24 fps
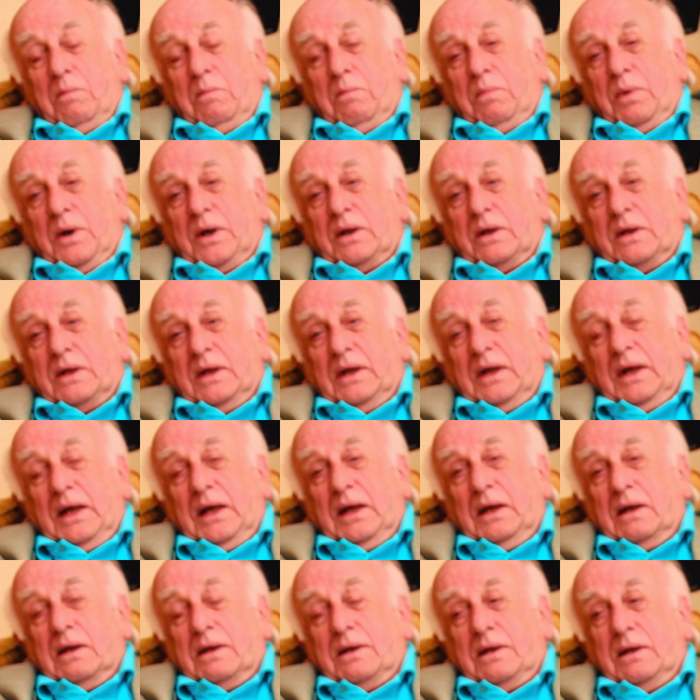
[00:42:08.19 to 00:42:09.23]
but
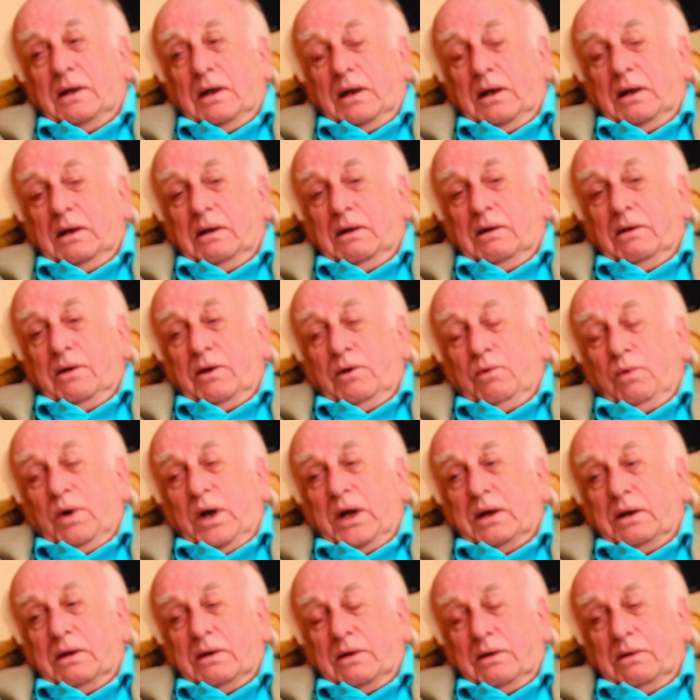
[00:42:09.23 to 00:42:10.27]
the
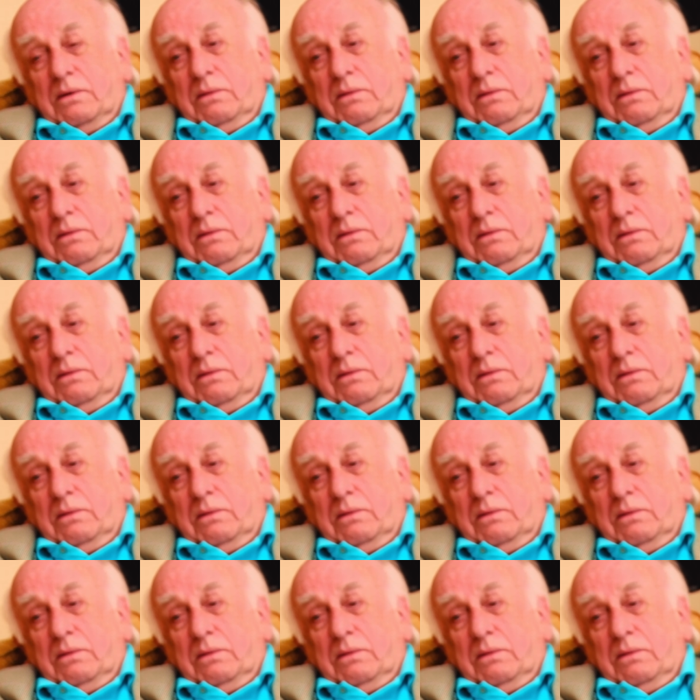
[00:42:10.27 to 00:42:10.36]
Right